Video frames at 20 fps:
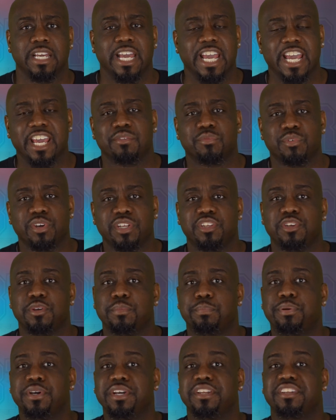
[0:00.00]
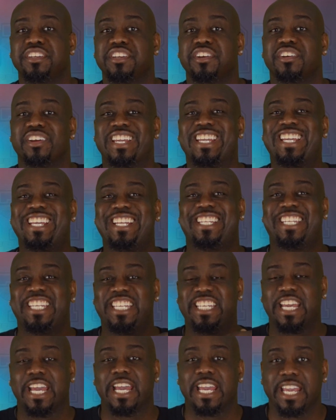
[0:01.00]
And when you put your
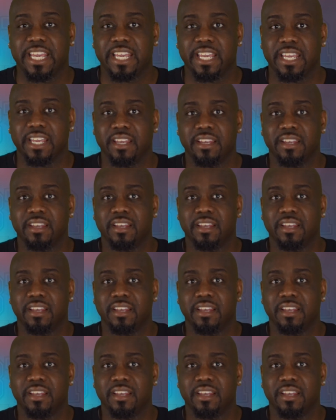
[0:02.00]
ETA